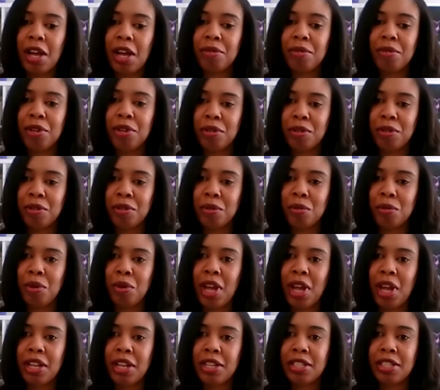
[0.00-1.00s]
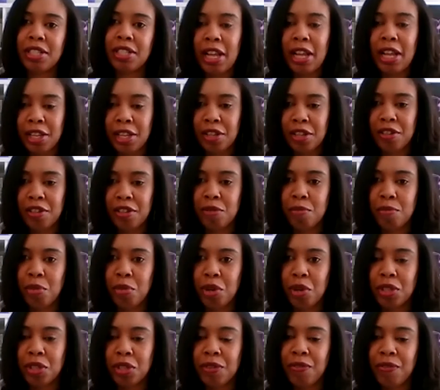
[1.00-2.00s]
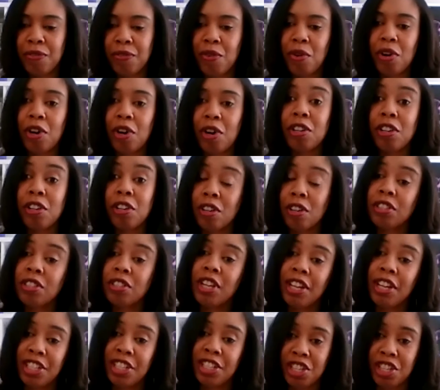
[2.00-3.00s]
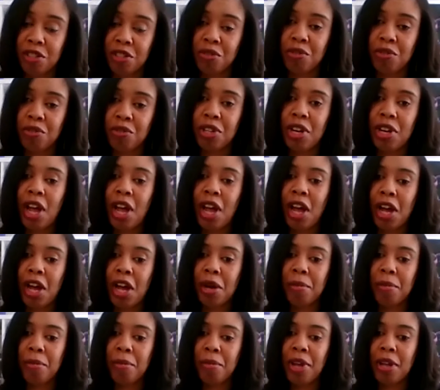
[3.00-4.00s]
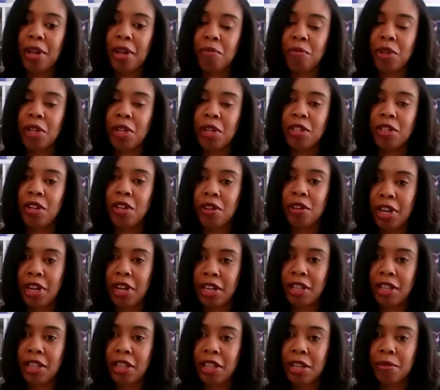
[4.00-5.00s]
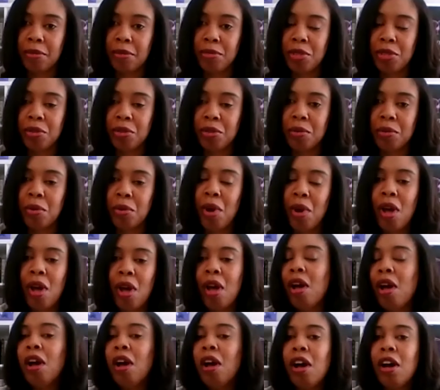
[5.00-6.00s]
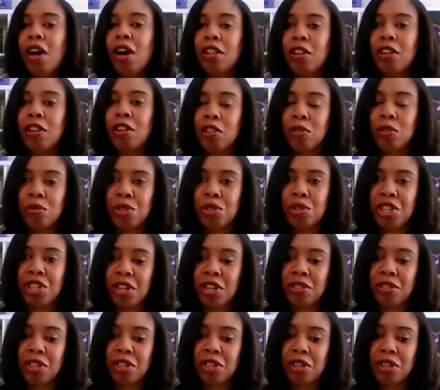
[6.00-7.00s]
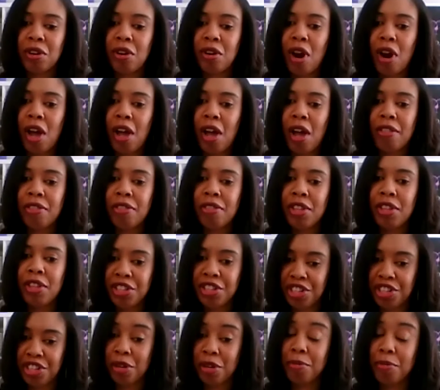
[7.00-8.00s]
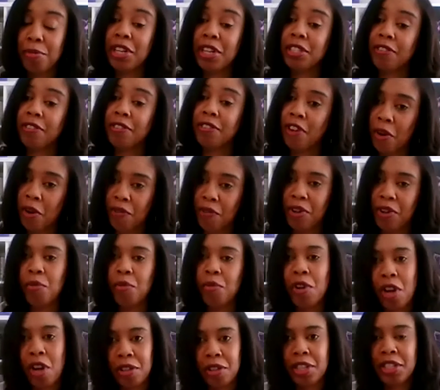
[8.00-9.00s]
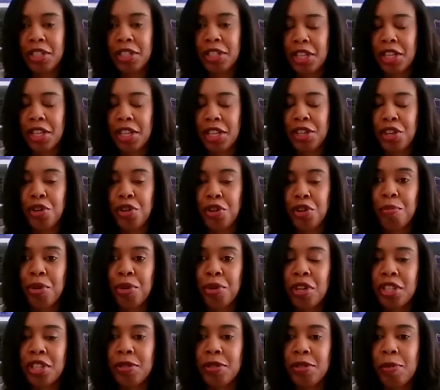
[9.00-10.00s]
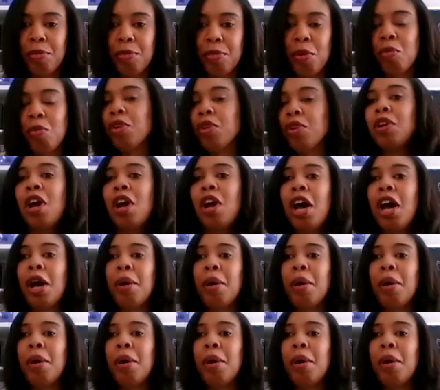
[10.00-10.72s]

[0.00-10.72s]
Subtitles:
new and slightly used books for adults and children, and we donated them to a local shelter. This year, because of COVID, we only did new books, but we